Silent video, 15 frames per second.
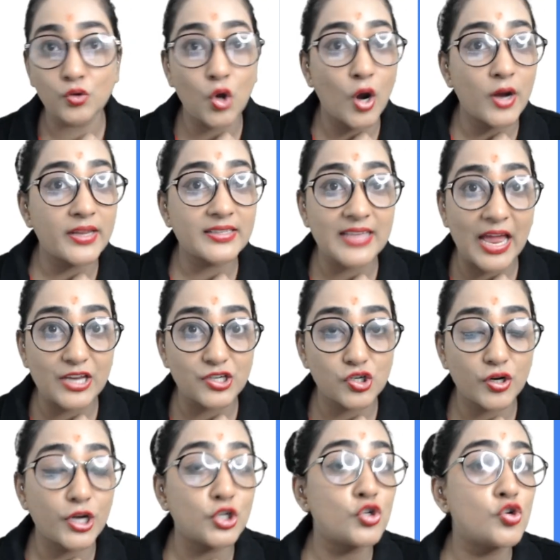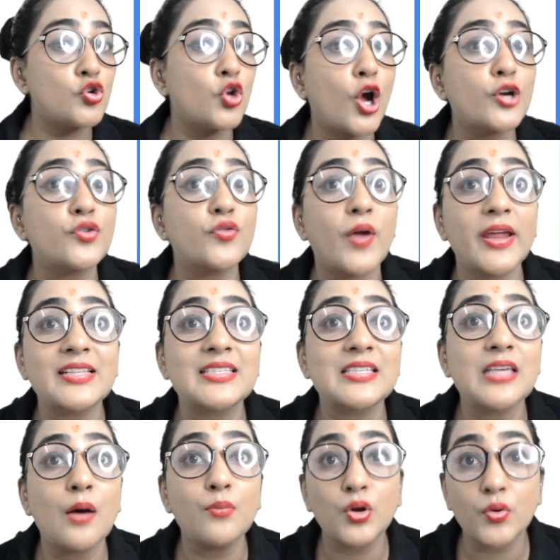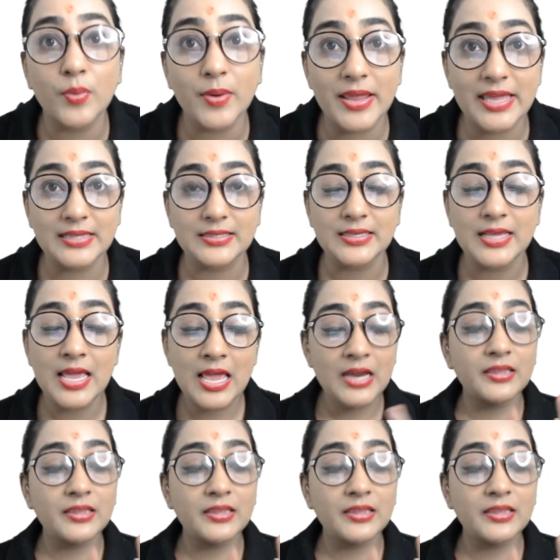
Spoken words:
Do not exaggerate, do not write summaries.